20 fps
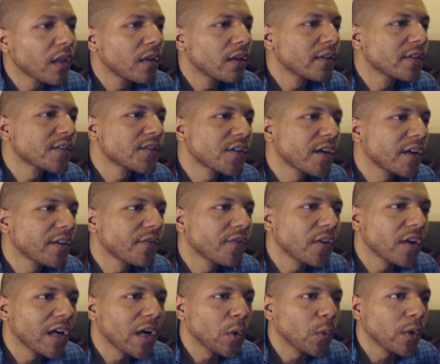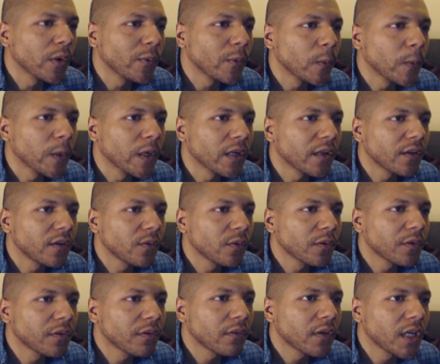Just trying to figure out where we want to do a
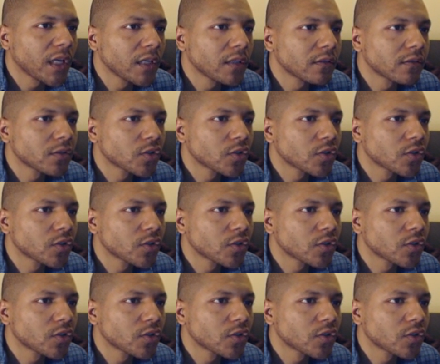terrain.